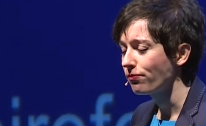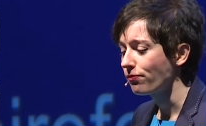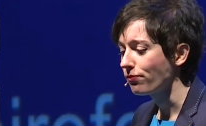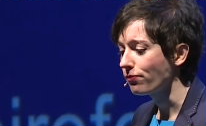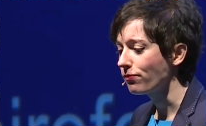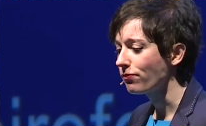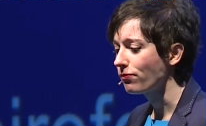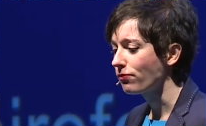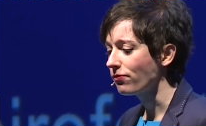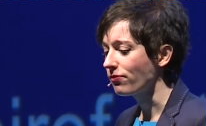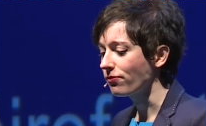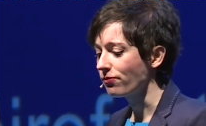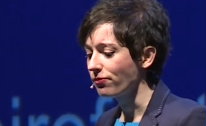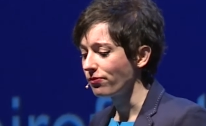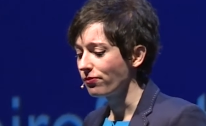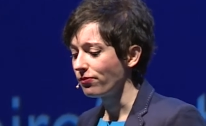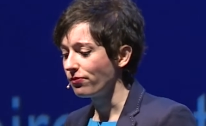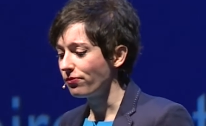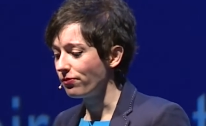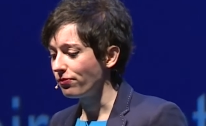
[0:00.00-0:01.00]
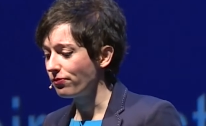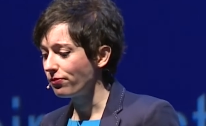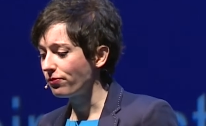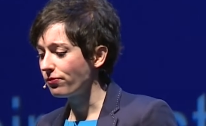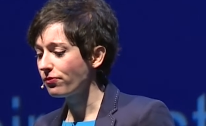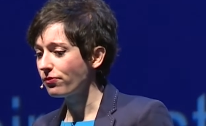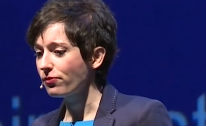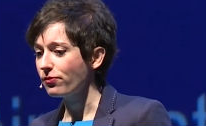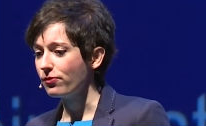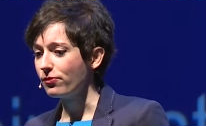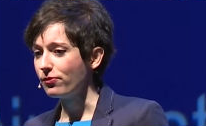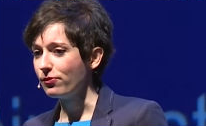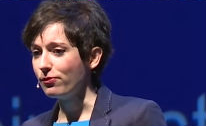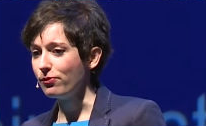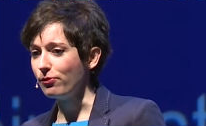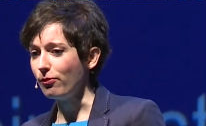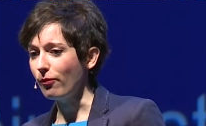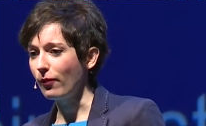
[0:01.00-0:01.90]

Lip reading: Nobody speaks.